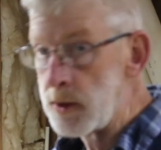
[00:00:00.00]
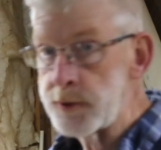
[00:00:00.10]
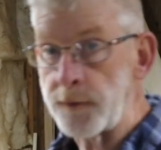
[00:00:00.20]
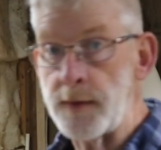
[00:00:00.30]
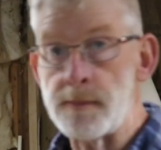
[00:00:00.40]

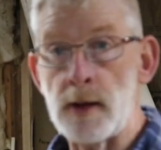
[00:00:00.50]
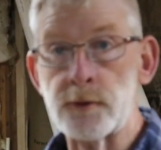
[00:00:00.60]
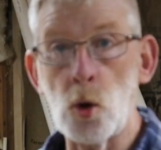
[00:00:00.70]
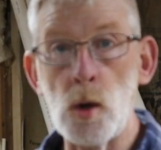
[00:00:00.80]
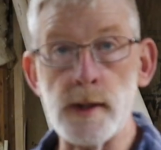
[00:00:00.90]
So think
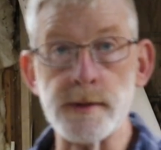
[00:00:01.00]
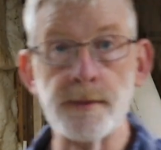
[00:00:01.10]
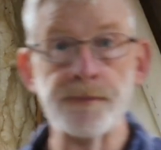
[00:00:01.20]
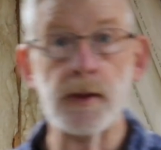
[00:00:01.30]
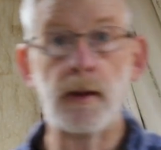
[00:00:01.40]
about toys,
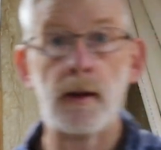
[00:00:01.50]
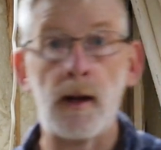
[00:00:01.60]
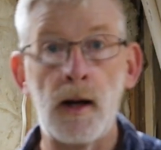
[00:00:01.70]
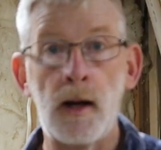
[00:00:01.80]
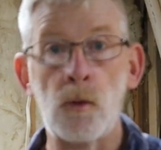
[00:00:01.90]

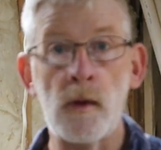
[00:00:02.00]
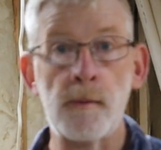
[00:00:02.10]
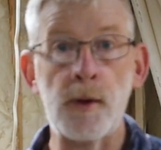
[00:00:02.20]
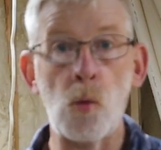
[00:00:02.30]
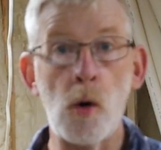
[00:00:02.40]
whether
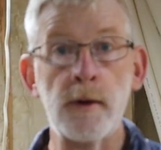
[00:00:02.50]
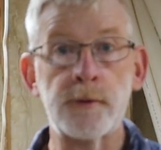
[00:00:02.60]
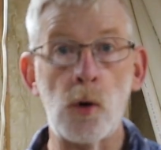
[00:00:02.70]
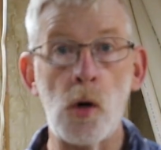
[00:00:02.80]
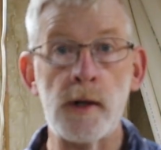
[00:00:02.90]
it be wooden
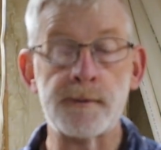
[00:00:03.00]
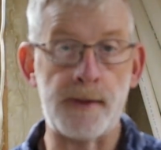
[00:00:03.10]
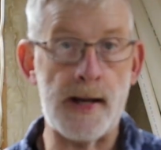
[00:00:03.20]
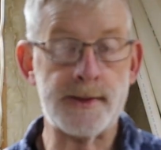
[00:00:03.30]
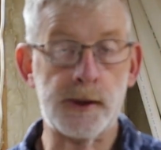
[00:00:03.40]
toys,
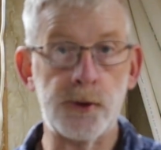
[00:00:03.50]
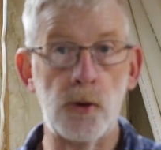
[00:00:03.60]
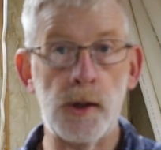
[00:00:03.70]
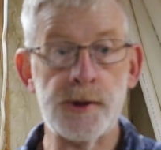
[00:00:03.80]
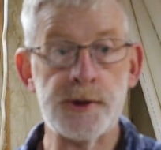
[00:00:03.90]
plastic
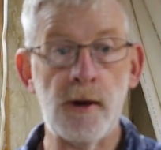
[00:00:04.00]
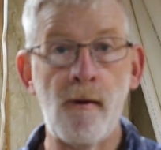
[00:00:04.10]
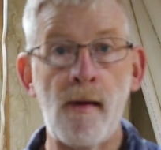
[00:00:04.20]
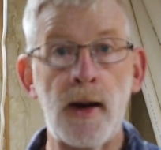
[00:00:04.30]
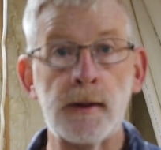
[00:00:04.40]
toys.
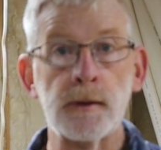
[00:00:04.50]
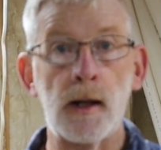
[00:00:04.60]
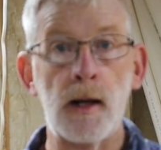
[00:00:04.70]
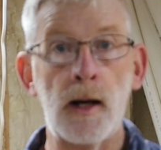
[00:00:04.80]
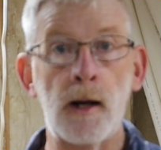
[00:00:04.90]

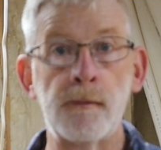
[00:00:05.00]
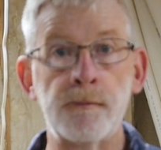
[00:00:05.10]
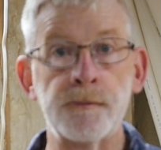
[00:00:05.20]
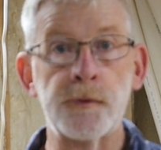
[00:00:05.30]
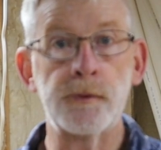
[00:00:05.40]
A
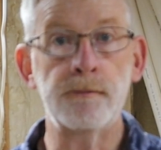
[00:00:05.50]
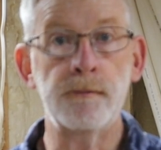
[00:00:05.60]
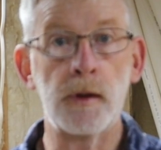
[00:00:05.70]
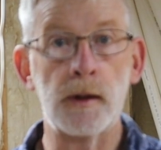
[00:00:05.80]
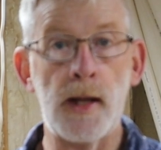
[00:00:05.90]

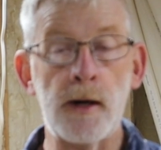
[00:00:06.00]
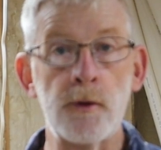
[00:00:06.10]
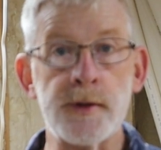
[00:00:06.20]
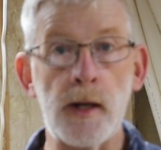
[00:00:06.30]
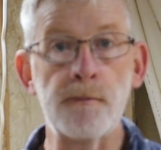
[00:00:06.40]
lot of
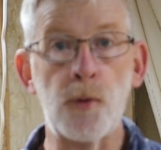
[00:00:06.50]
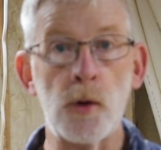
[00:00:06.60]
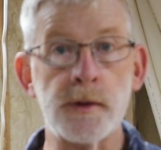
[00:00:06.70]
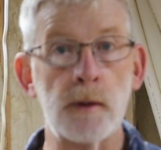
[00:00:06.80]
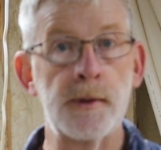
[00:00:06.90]
those
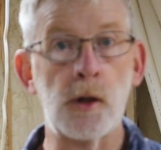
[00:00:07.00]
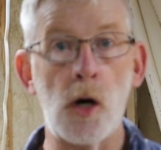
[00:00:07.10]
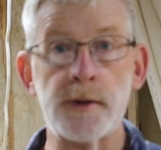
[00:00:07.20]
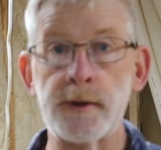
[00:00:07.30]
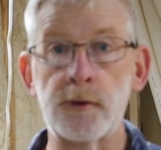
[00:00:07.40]
imports are going to be
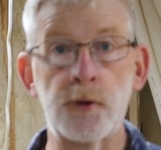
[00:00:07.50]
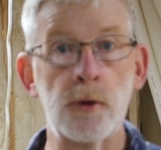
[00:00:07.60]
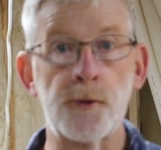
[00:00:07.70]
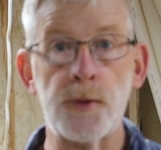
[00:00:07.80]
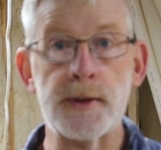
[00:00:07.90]
costing
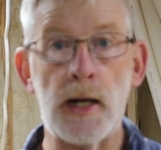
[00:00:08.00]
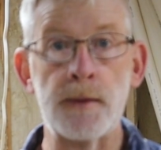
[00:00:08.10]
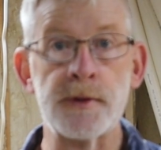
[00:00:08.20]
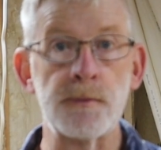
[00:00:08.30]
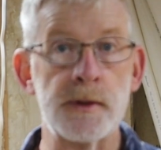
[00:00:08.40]
2 to 3
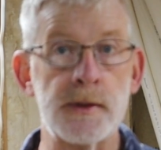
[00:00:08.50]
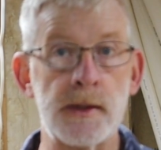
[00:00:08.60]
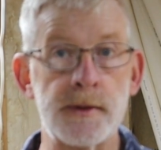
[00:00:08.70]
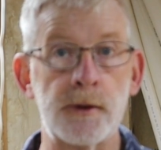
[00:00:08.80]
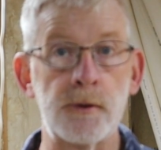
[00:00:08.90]
times as much
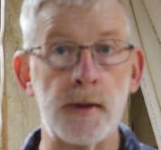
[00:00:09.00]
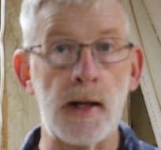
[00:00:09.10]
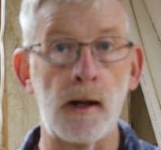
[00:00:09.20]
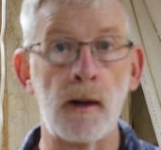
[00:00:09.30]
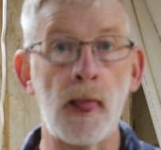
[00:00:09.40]
as they do
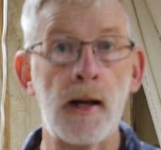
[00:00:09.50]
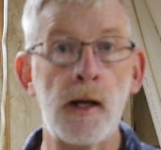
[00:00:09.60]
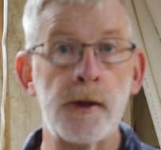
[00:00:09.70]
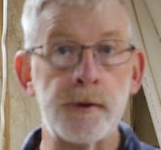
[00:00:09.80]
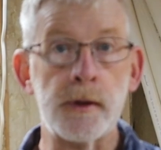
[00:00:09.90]
now.
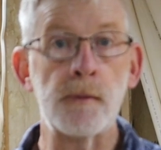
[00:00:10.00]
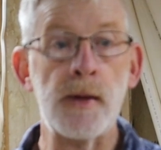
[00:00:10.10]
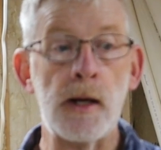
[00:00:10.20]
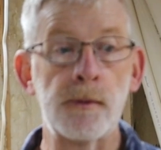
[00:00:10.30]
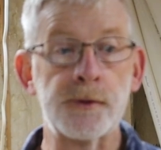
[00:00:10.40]
You're going to
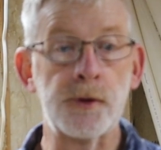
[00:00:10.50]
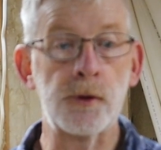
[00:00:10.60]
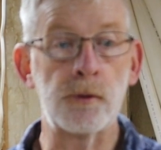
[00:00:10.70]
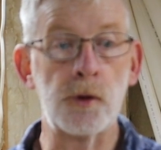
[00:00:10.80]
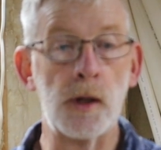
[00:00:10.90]
be able
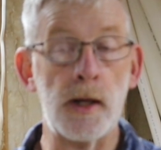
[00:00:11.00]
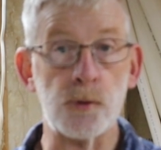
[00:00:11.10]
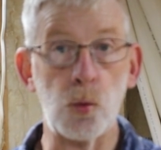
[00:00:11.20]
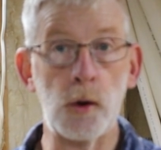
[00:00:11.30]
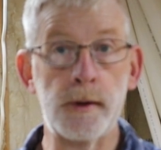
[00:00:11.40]
to
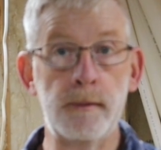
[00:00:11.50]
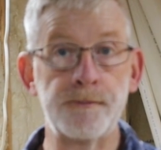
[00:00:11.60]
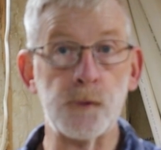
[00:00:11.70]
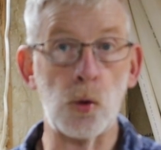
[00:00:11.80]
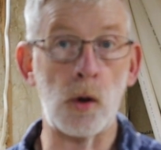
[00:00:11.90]
utilize wood
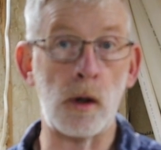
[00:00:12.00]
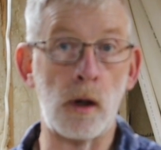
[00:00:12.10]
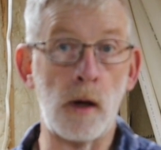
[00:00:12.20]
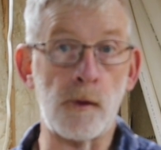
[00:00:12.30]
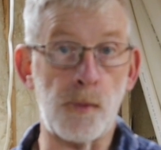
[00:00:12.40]

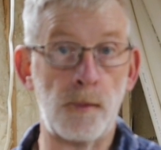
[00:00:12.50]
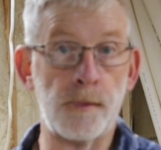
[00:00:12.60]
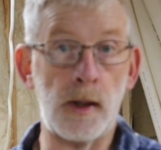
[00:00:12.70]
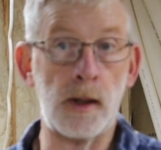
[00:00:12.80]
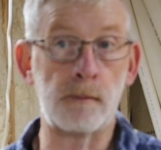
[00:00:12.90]
or other
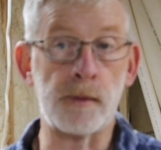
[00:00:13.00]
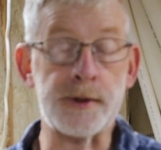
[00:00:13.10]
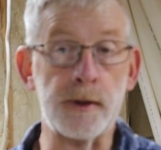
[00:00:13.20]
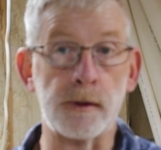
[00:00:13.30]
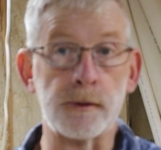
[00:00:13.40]

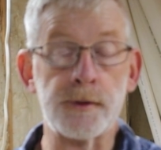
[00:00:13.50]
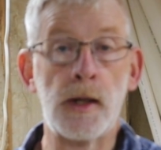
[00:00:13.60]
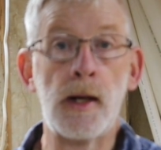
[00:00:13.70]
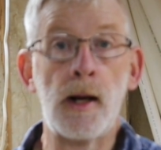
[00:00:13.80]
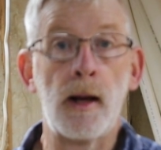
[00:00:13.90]
materials
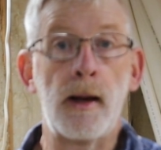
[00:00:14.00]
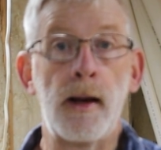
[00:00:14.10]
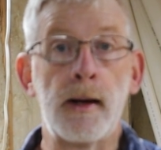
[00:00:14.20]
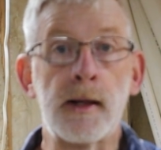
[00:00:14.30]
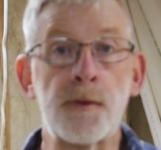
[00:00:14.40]

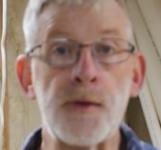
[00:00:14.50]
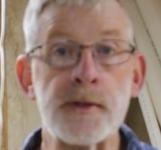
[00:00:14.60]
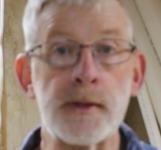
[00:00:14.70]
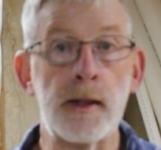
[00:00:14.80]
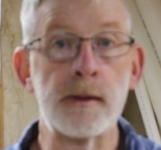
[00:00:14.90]
and get
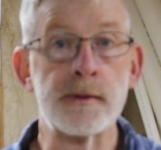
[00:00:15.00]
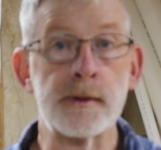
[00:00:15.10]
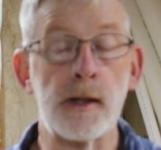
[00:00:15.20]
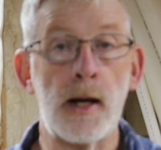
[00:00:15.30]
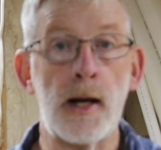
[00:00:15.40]
these things